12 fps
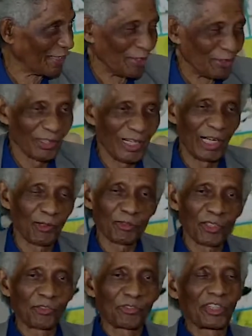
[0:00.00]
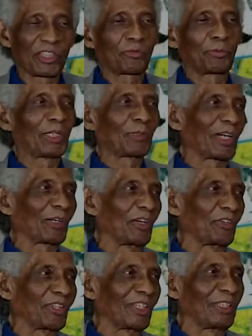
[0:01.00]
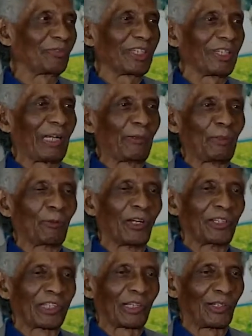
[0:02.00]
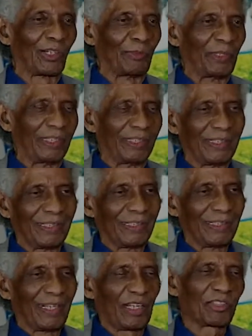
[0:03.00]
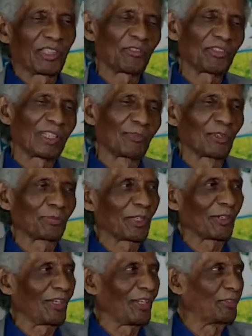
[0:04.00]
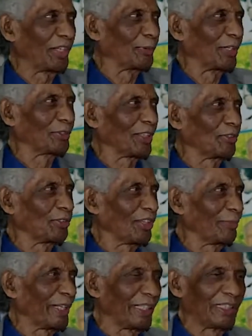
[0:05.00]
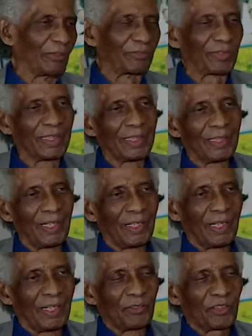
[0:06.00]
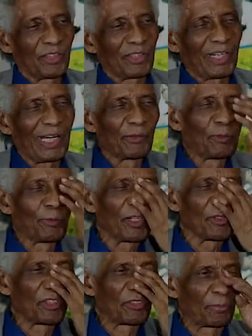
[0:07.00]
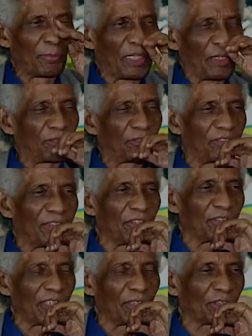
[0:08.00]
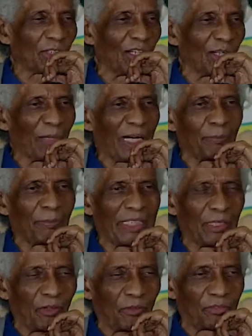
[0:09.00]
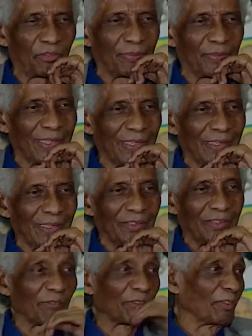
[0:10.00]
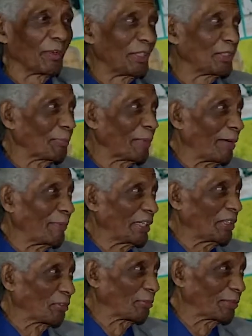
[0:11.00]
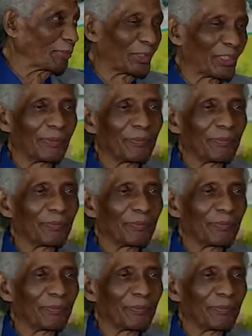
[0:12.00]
So I was on six-week recreation leave, and Irene Walter called me. I said, this lady must be crazy. I want to enjoy my leave. So I said, Irene, where's this place? And she said, it's called Barbados. Now, I've never been to Barbados before.